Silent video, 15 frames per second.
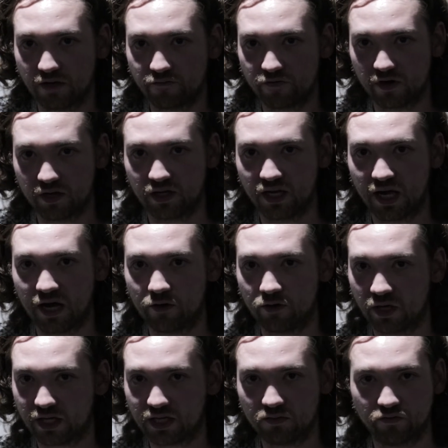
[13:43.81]
very loud,
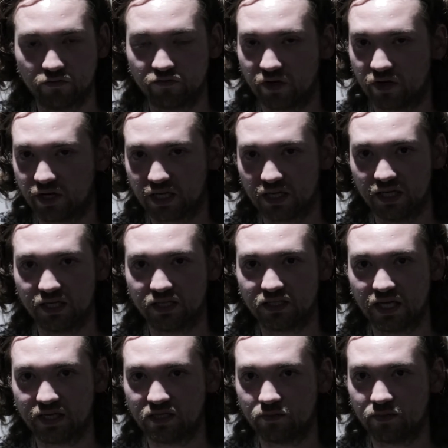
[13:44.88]
like very clear
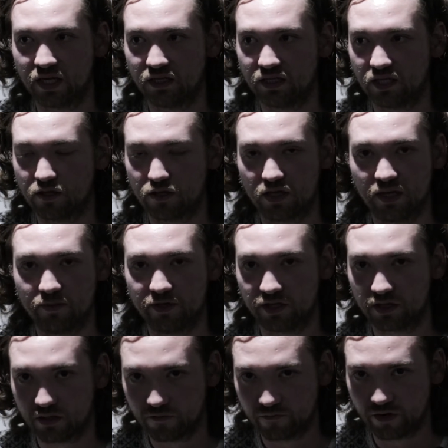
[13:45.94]
stated melody and theme
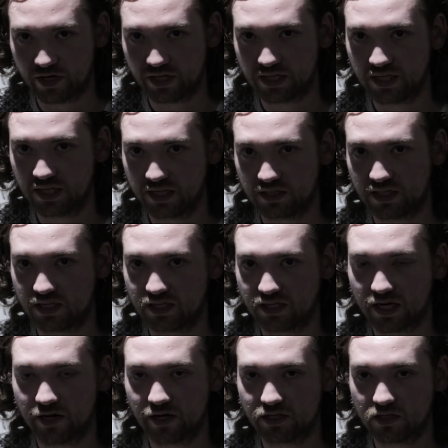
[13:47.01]
and very clear stated
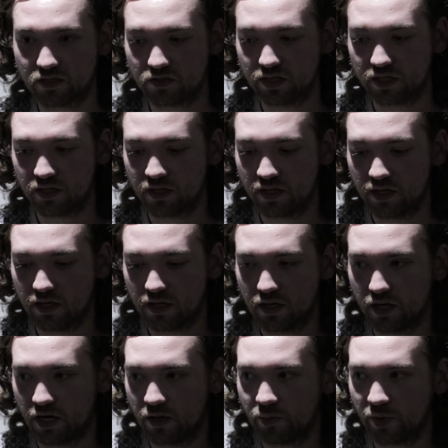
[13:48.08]
character to it.
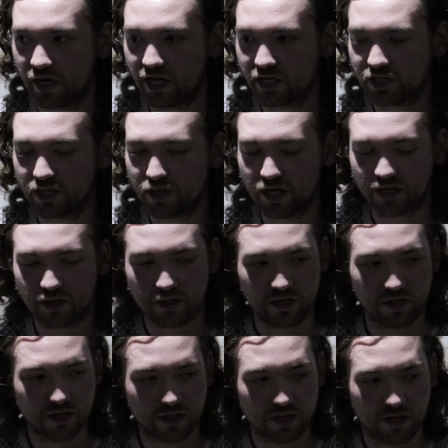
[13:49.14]
But I actually think
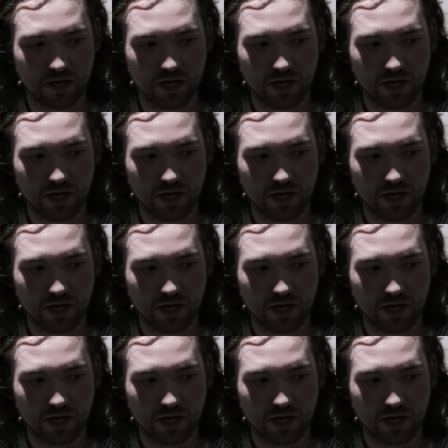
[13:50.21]
that